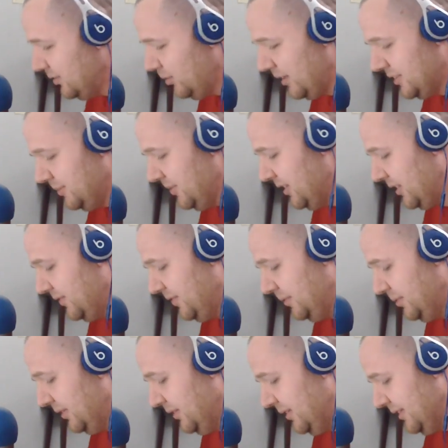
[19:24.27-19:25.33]
to watch American
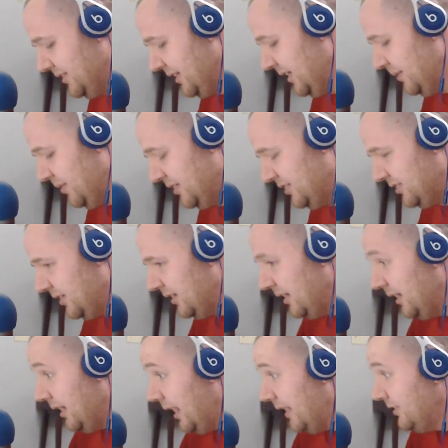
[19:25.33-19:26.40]
football all the time.
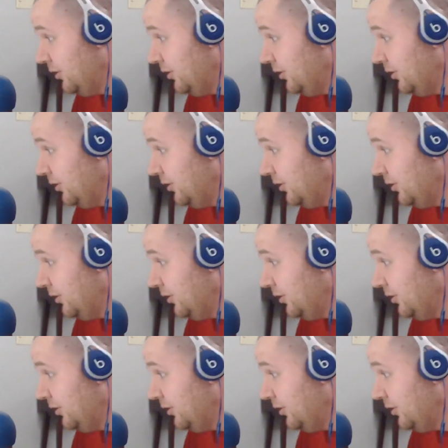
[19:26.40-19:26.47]
I